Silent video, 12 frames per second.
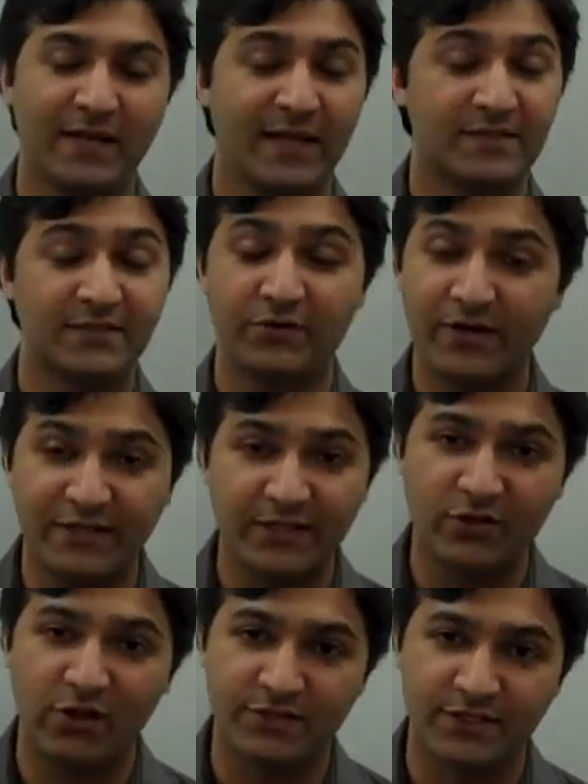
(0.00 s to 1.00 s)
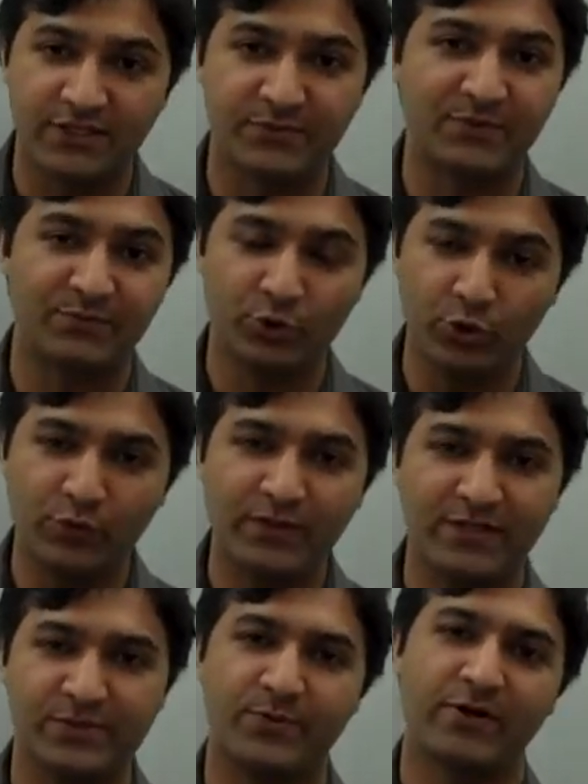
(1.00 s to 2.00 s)
It's a great technology. It's been proven.
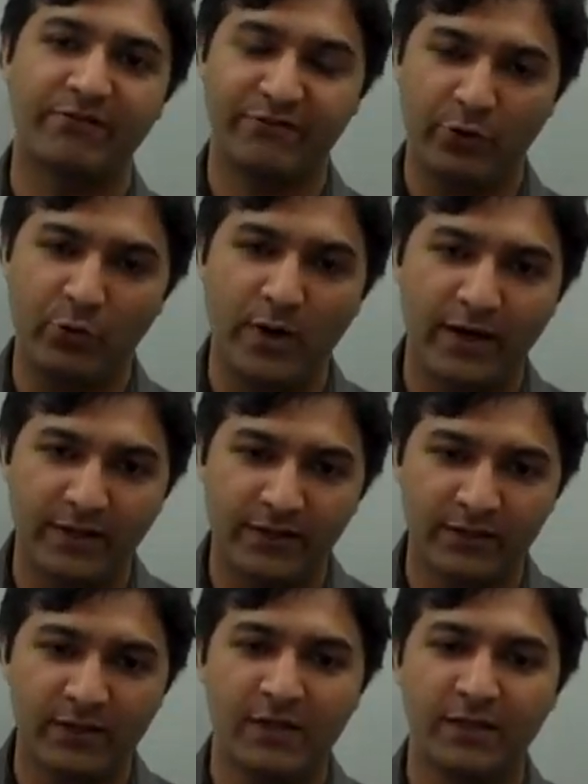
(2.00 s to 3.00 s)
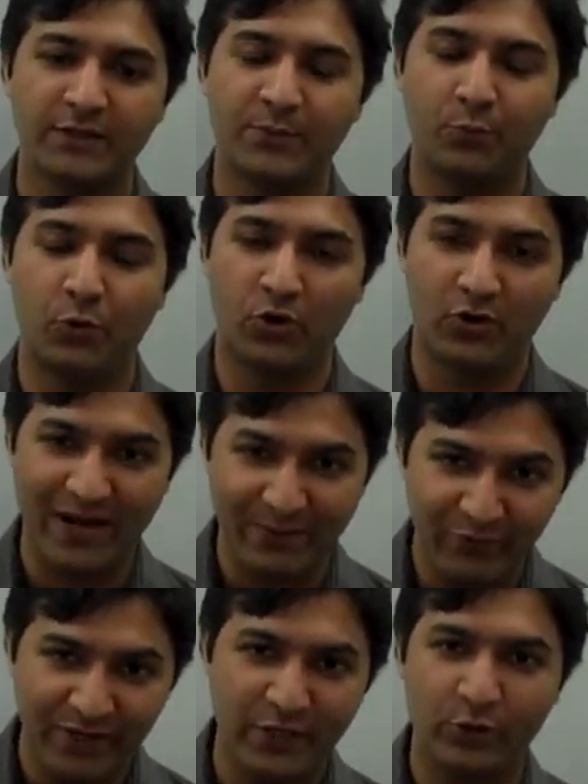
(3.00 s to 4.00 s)
It's been around for a while. The
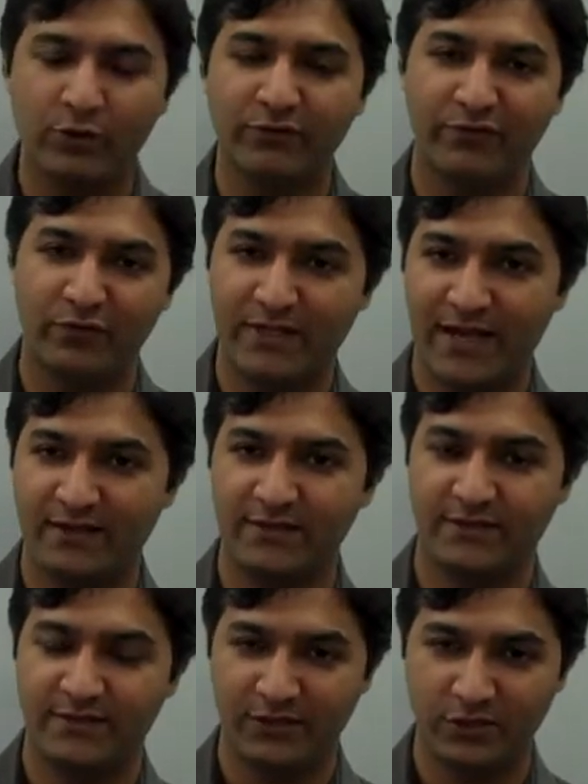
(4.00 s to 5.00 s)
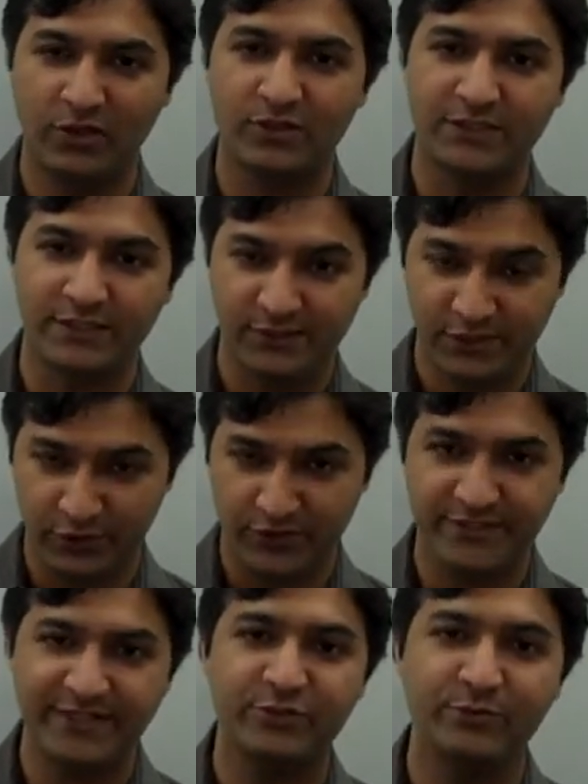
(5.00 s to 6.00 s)
primary goal for that technology,
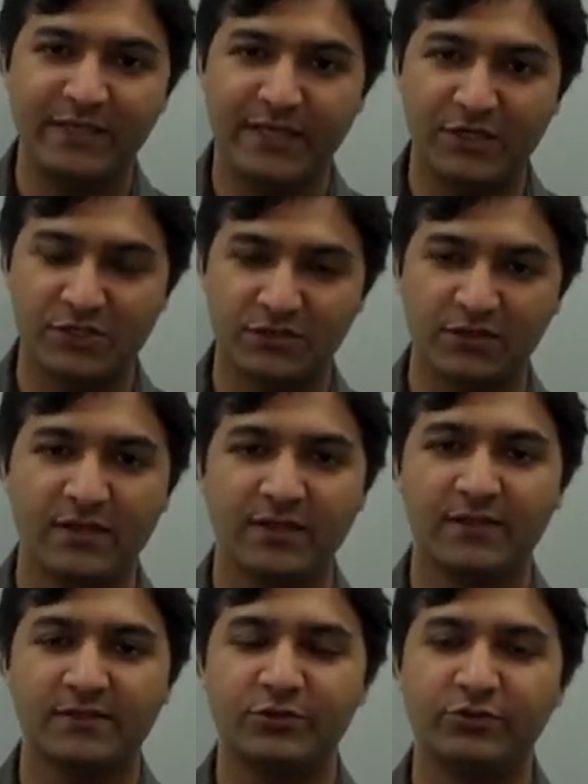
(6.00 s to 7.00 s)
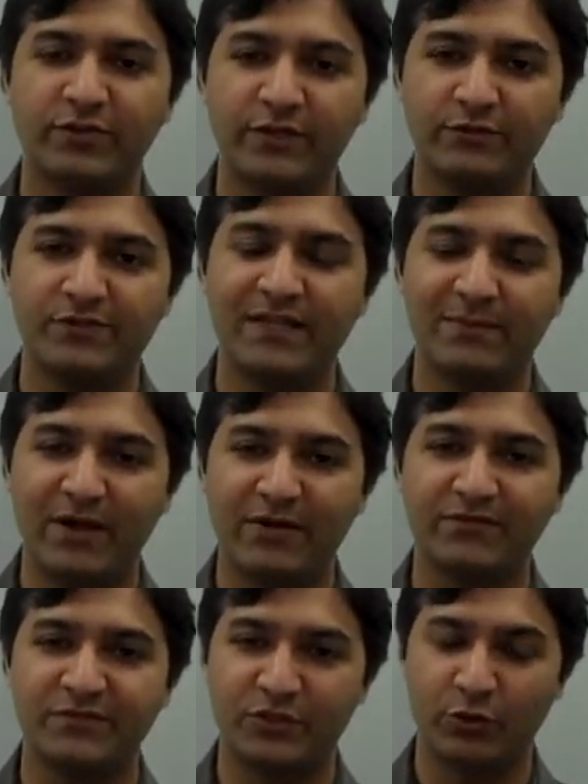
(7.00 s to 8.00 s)
storage deduplication, is to reduce the
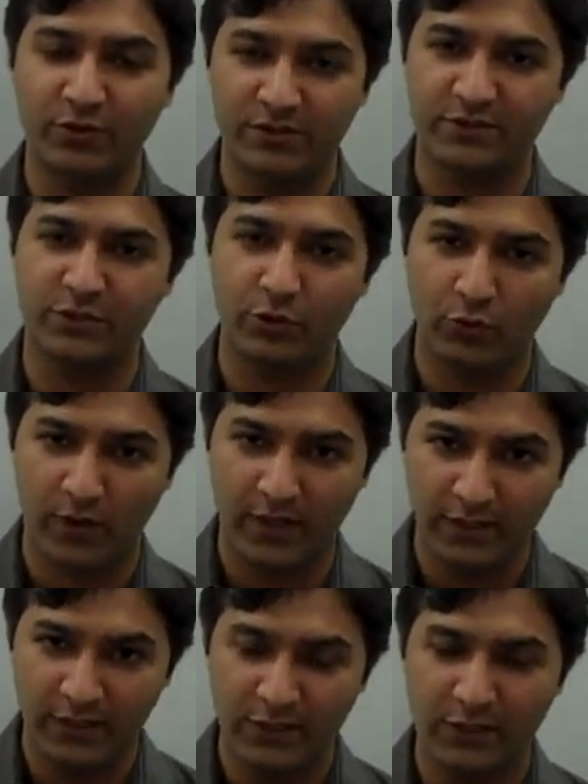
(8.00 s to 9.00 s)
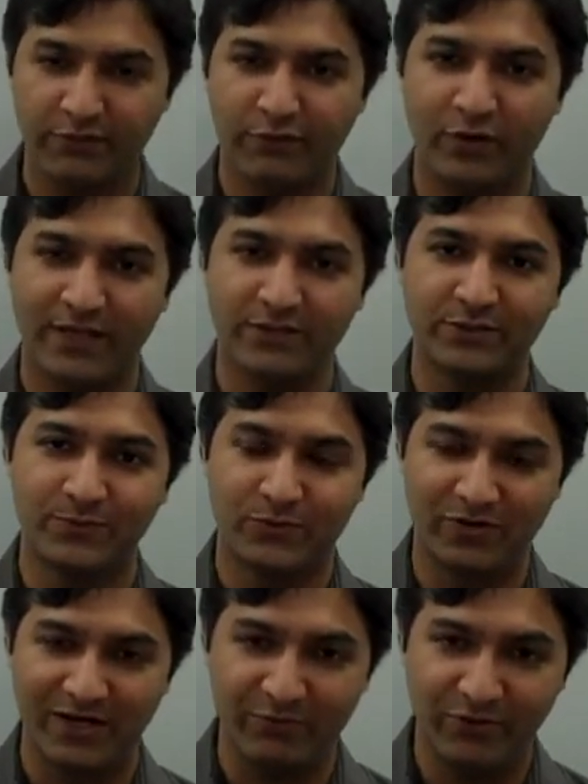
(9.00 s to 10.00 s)
amount of storage required for either
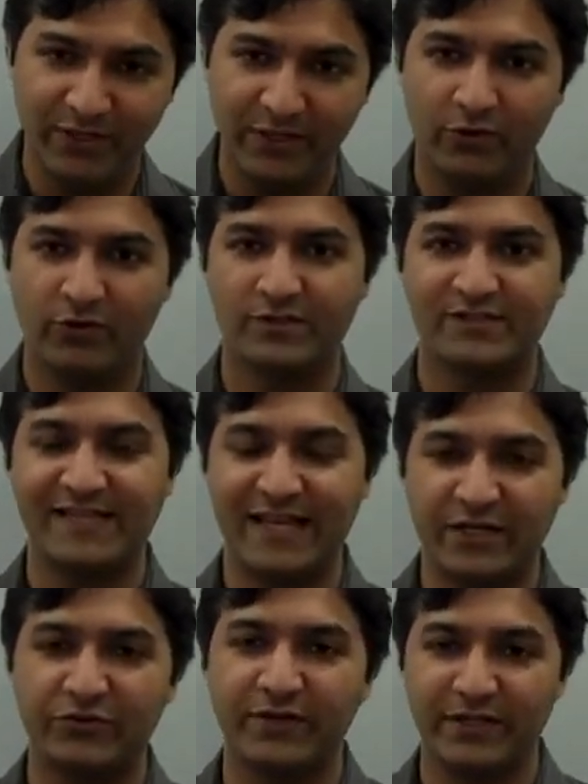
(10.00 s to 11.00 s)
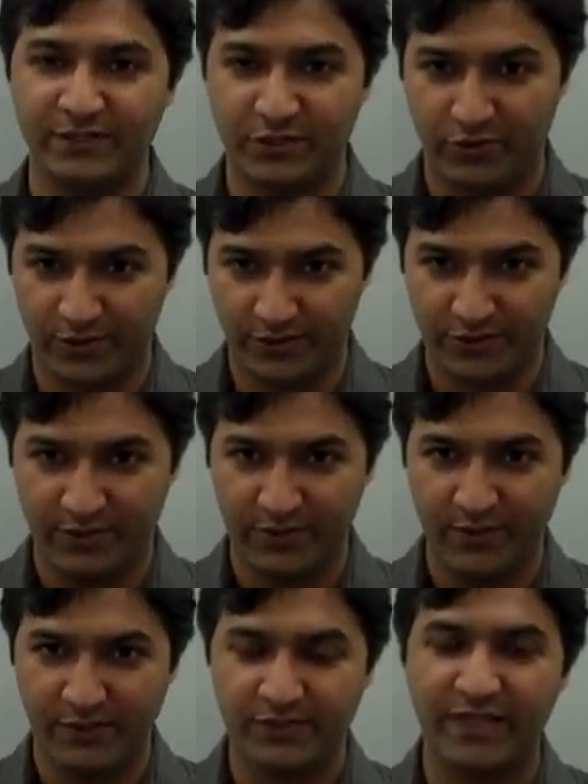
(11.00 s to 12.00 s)
primary or secondary storage.
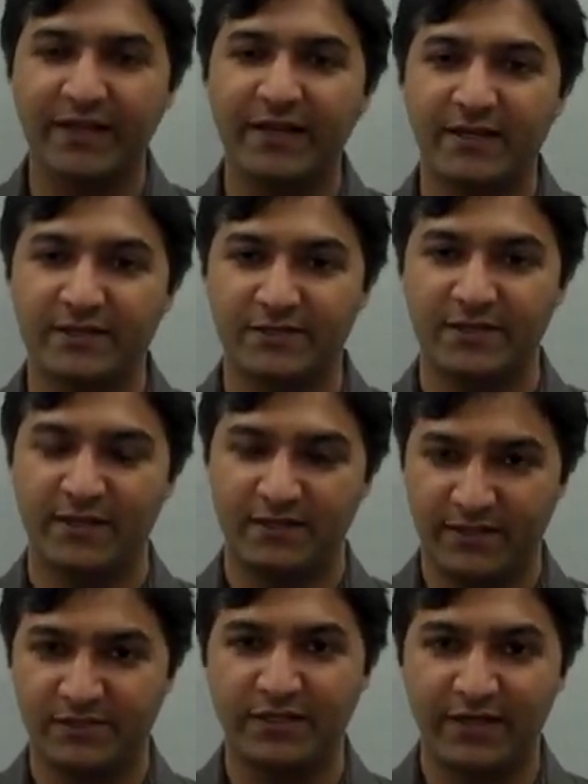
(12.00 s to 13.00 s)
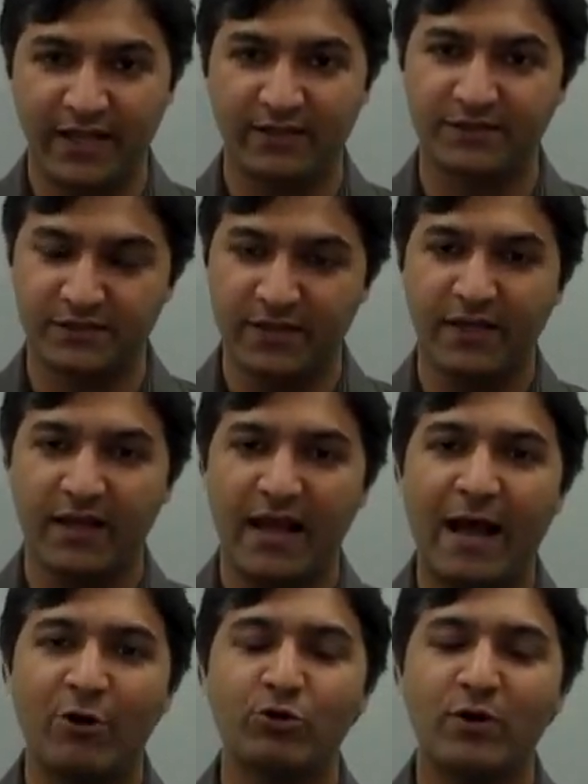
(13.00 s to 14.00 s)
The idea is essentially, again,
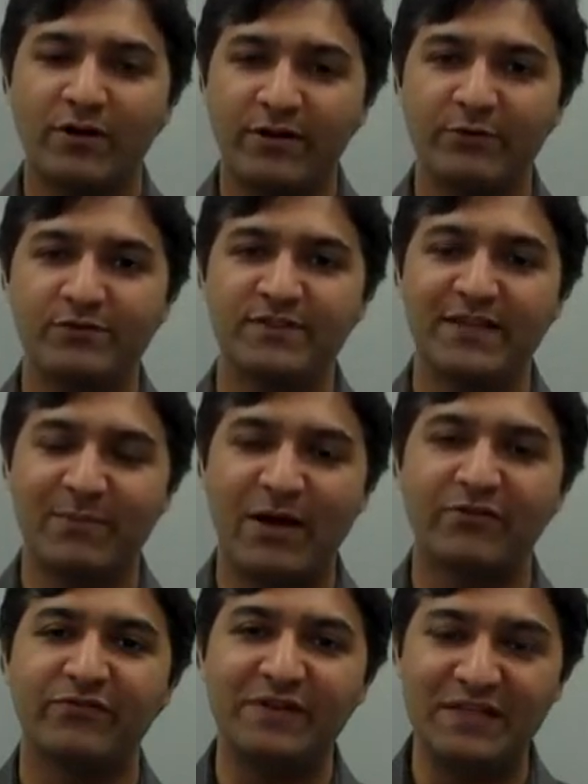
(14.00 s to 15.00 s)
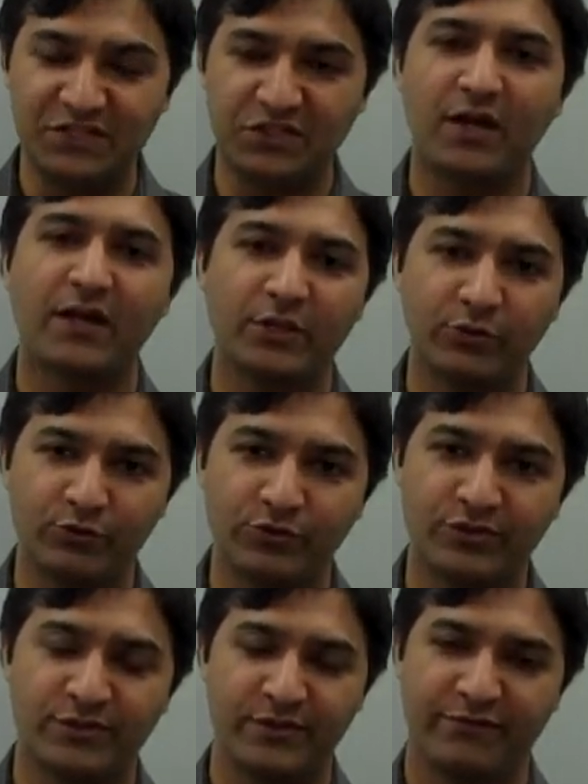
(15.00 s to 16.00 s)
how do I reduce the amount of disk I
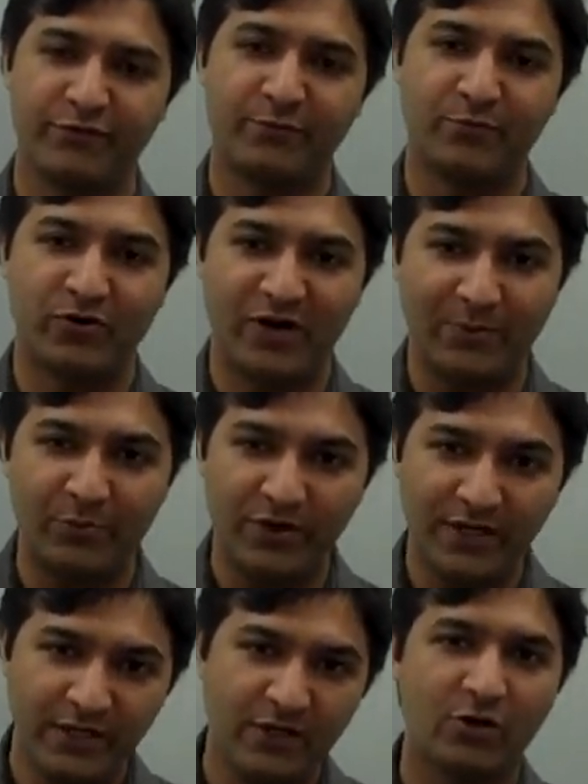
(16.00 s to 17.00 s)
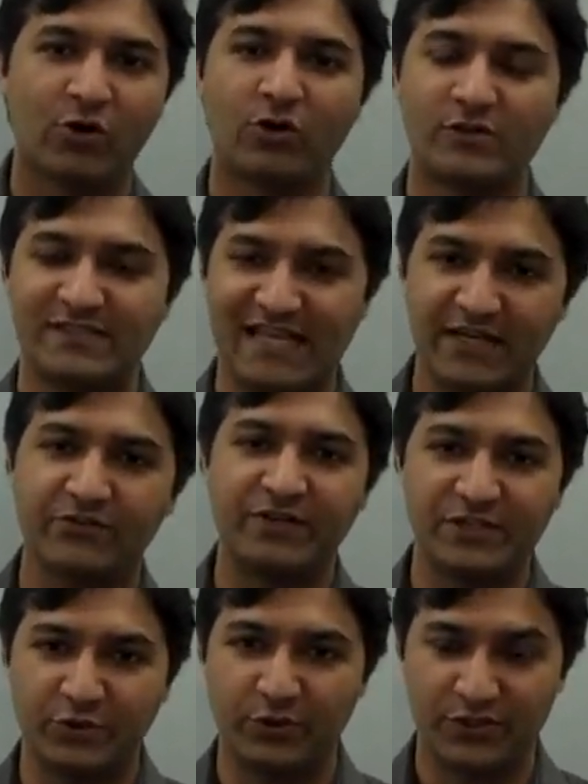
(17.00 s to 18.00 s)
use for primary or secondary
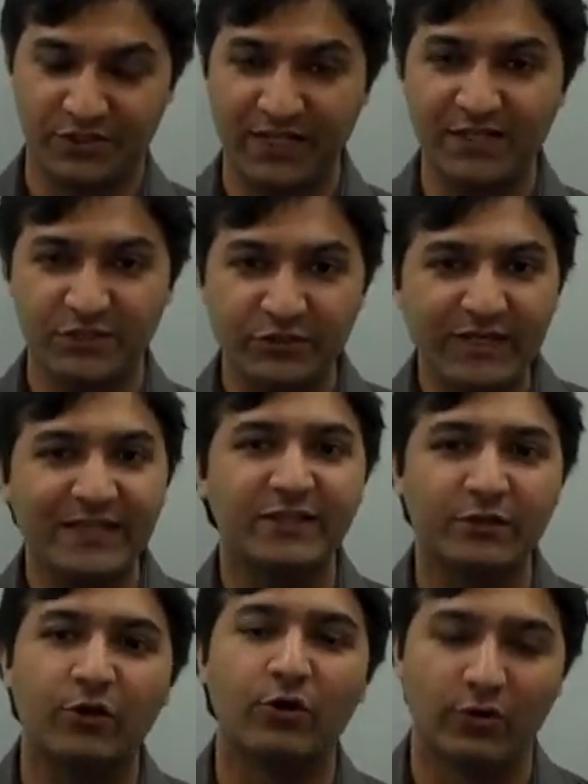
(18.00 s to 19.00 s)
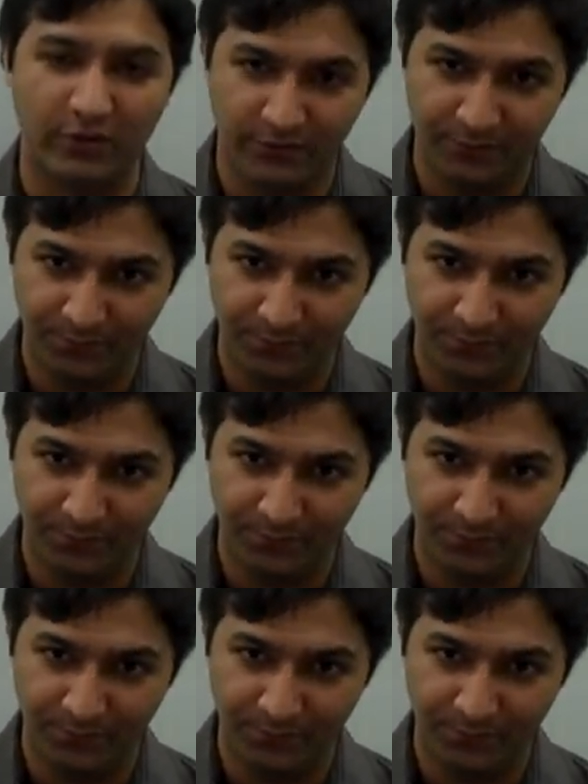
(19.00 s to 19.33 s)
storage? That's really the goal.